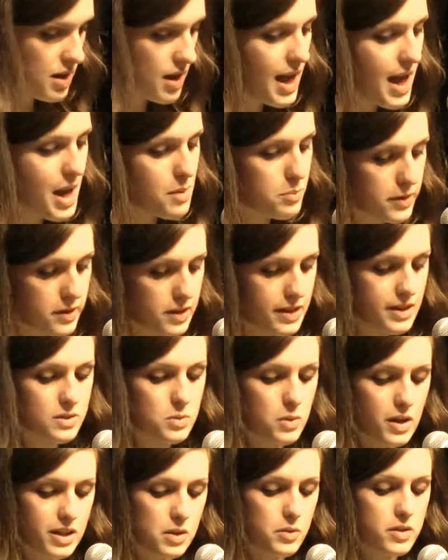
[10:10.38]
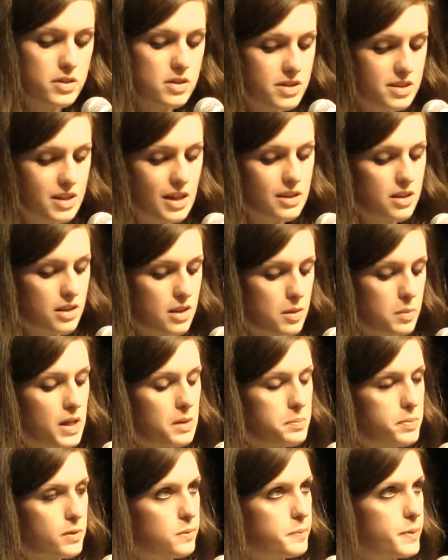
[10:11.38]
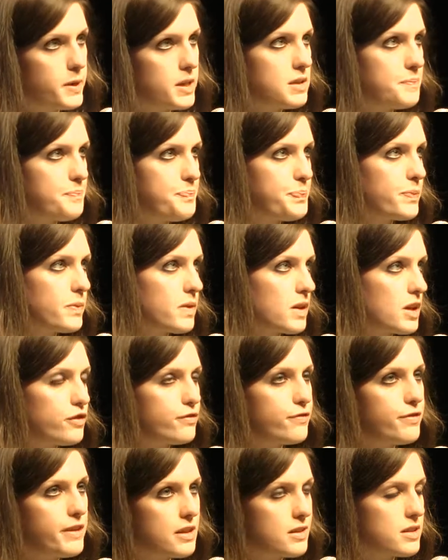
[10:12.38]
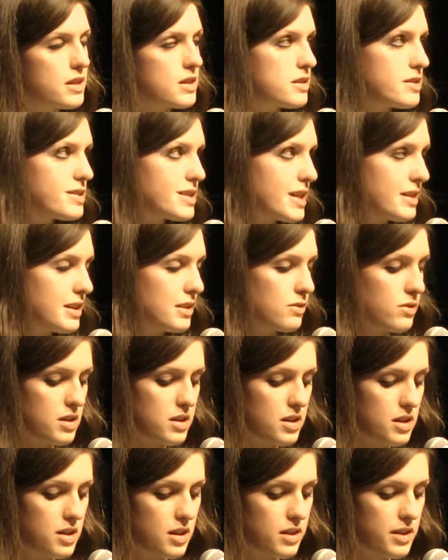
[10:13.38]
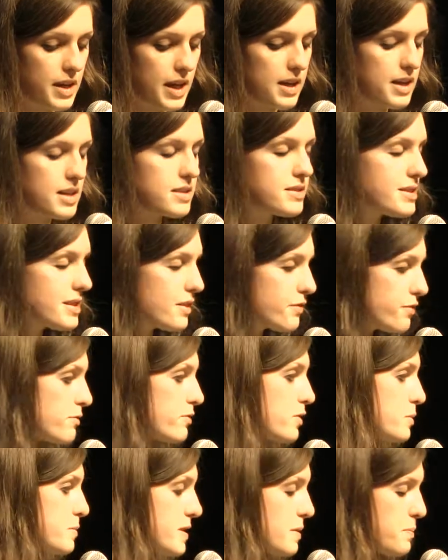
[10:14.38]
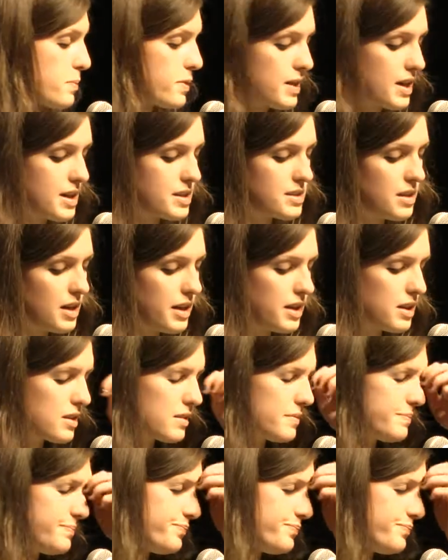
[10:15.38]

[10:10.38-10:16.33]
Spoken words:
Empathy is where you understand other people, but you feel the understanding rather than think. It's different from sympathy. It's like